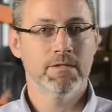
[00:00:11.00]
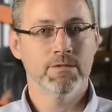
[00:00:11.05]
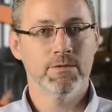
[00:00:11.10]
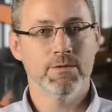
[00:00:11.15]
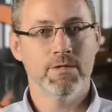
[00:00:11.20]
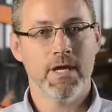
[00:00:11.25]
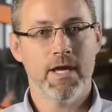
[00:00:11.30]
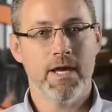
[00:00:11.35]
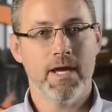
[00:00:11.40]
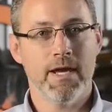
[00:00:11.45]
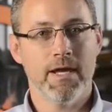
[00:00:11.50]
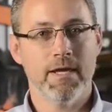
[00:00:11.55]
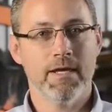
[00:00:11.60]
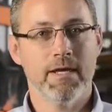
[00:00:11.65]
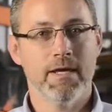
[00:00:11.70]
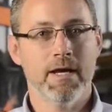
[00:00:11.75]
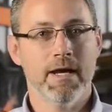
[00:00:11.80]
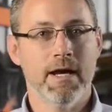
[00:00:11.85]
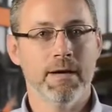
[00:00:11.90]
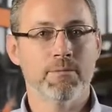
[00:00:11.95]

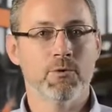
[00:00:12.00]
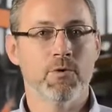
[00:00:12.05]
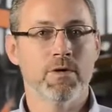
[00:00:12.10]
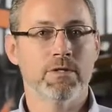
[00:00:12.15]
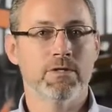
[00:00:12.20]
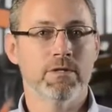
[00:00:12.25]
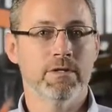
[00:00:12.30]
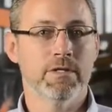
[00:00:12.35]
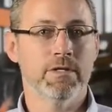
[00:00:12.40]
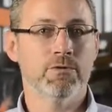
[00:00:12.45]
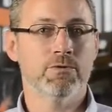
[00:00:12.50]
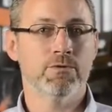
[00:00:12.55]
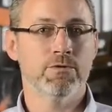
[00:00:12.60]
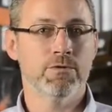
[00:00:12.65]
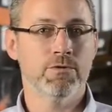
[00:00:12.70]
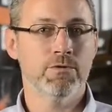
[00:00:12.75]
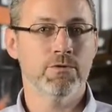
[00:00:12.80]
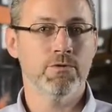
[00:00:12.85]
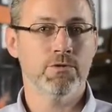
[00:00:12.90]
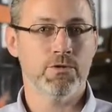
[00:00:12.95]
Today, I'm going to
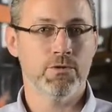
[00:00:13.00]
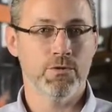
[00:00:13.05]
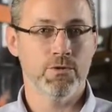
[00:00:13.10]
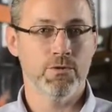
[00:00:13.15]
introduce